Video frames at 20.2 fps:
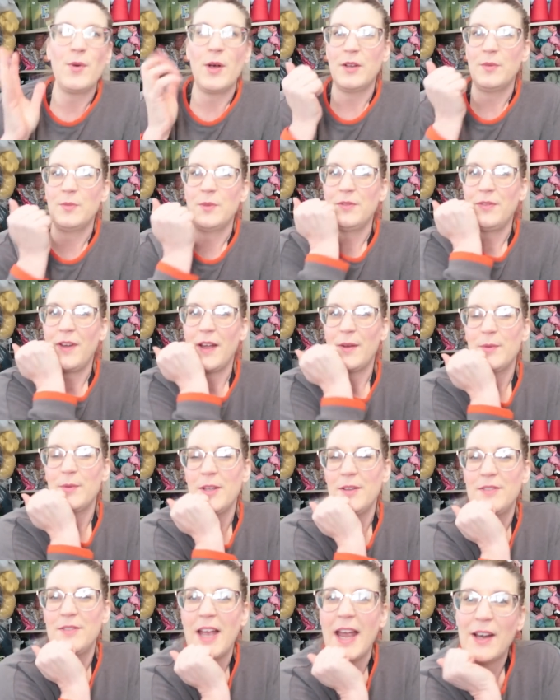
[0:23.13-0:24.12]
welcome to Fiber
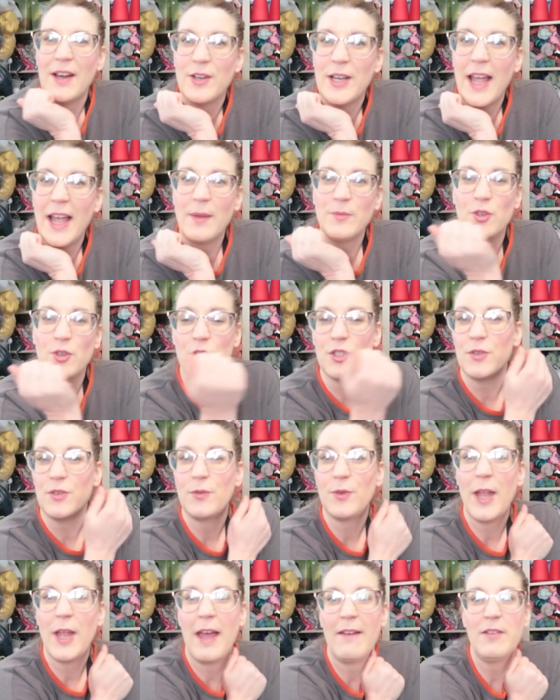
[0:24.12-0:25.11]
Love Diary. I'm Trish,
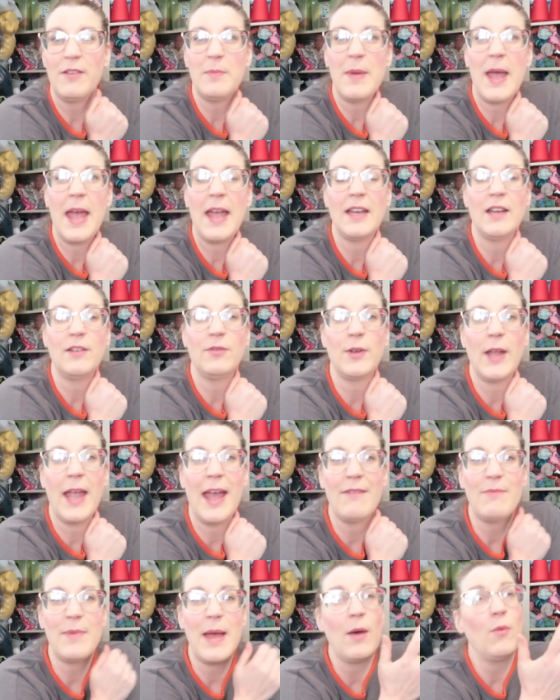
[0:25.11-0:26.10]
if we haven't met, and if we
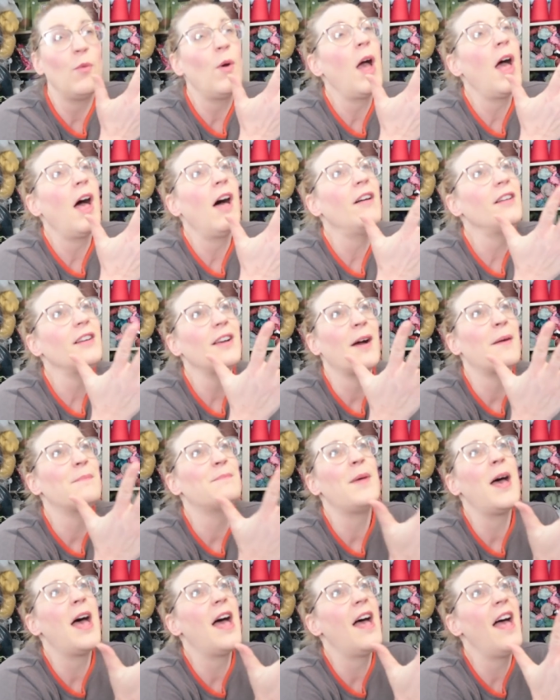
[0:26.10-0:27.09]
have met,
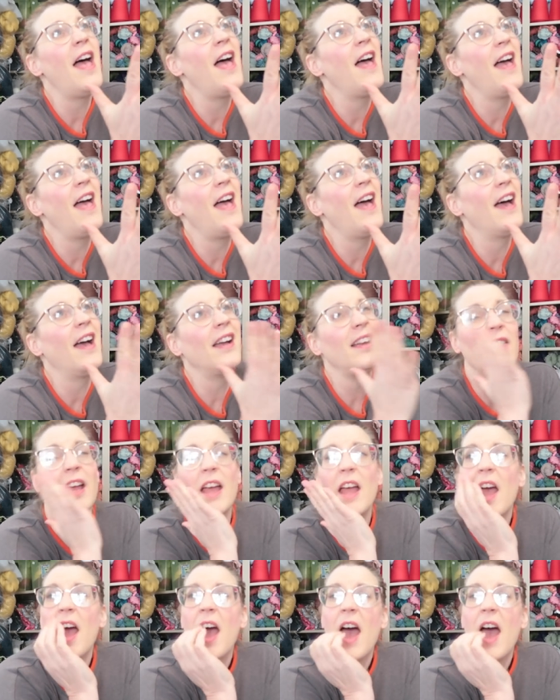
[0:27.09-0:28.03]
welcome back.